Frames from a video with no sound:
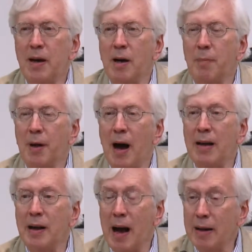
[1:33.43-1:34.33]

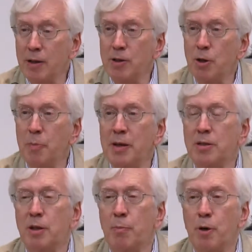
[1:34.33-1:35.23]
islands are being
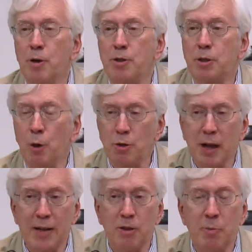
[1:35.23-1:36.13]
submerged,
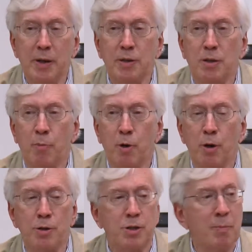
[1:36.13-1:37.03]
coastlines are being
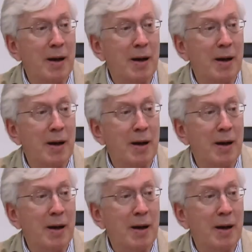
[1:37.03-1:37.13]
submerged,